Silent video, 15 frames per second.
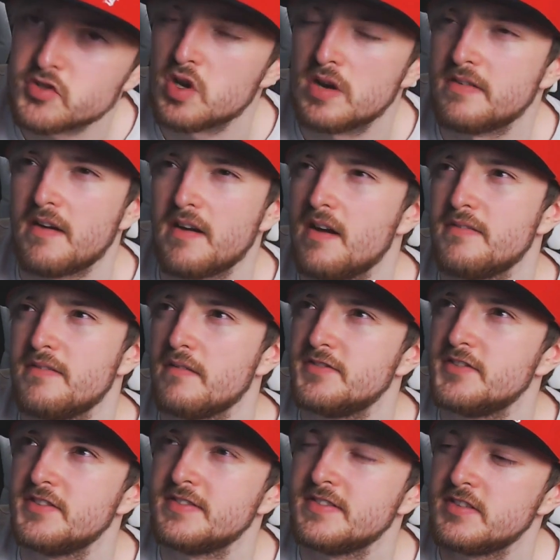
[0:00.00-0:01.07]
if I've
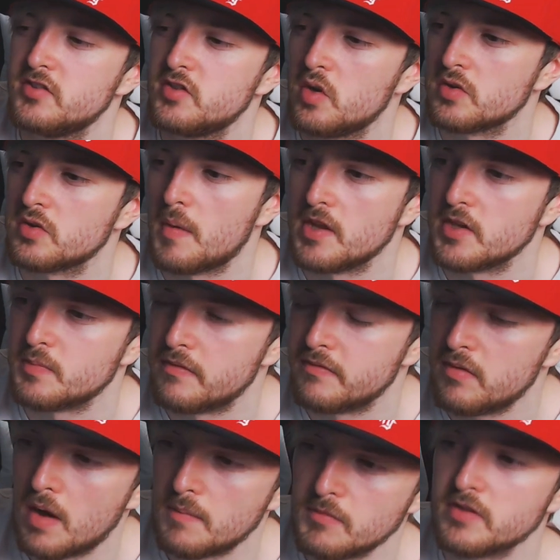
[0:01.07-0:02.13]
talked about this
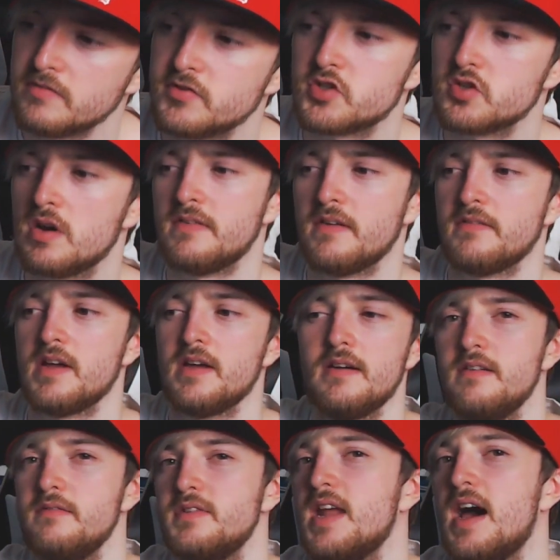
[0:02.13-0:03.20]
before. I'm not even sure if I've
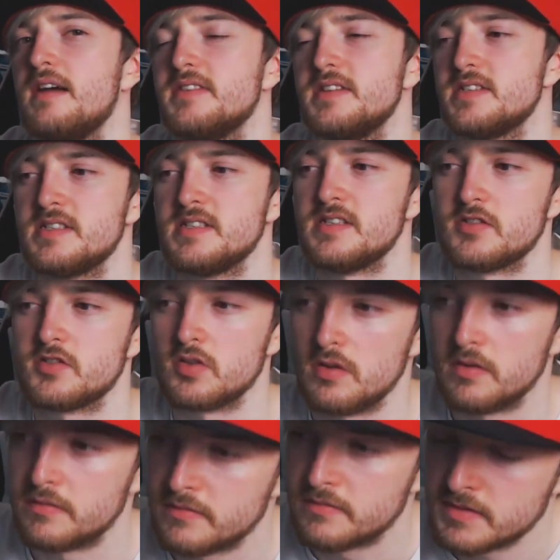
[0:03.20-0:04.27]
even had this as a sort
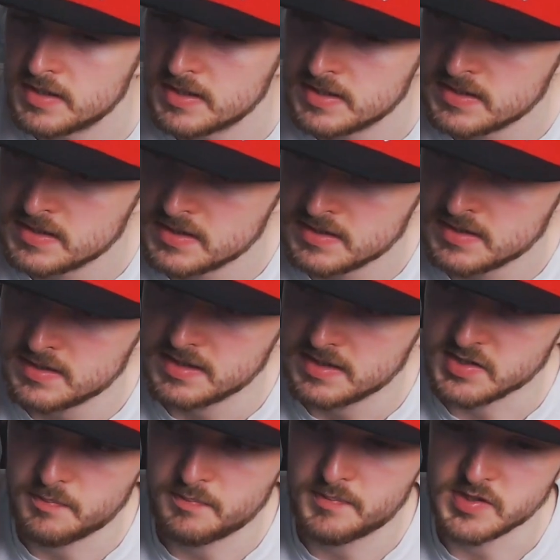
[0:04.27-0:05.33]
of,
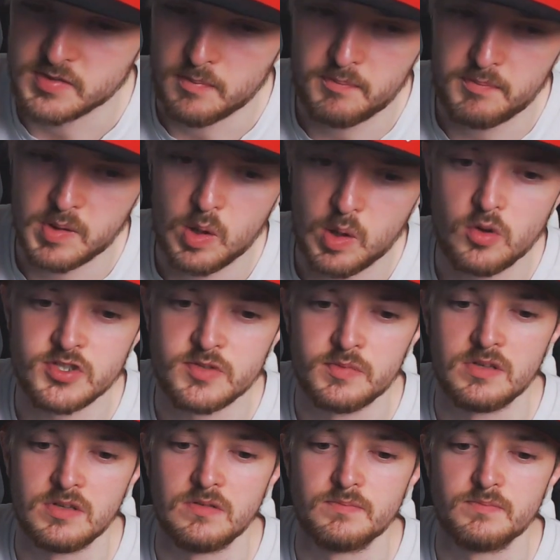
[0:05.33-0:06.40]
as a
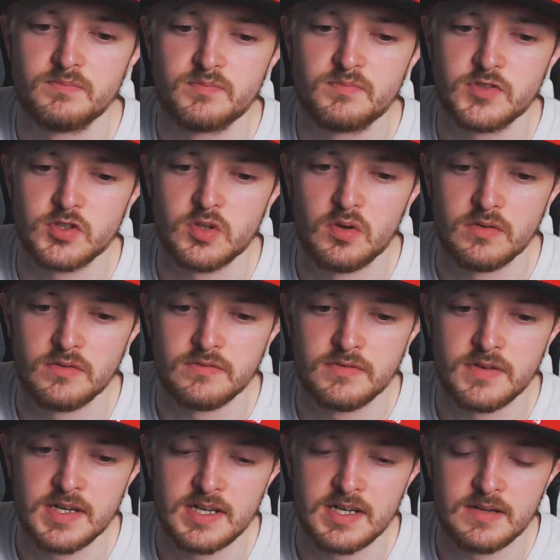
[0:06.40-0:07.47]
plausible sort of,
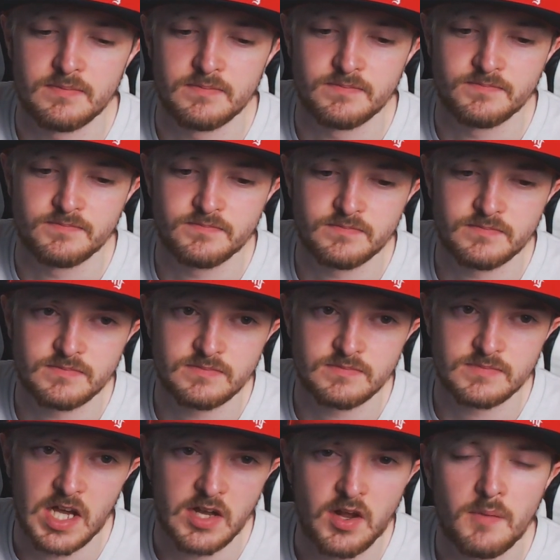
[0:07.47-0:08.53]

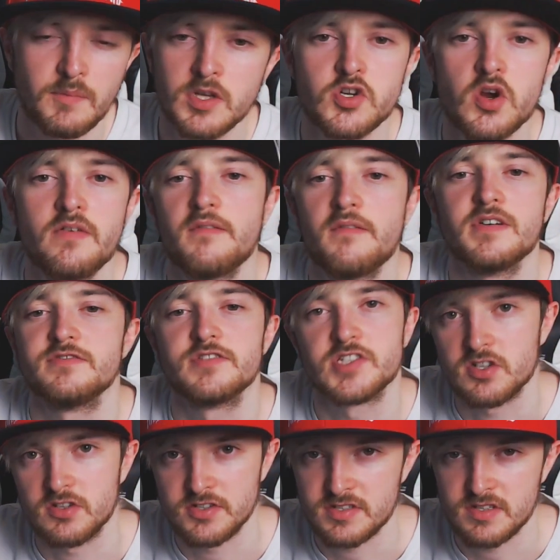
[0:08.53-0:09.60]
I'm not sure if I've ever
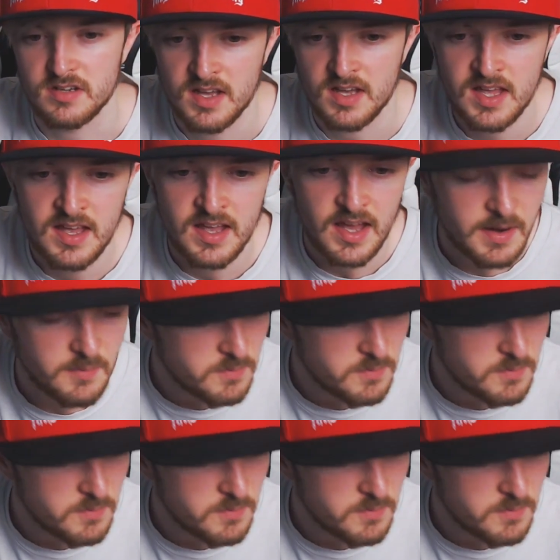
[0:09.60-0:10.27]
discussed it. And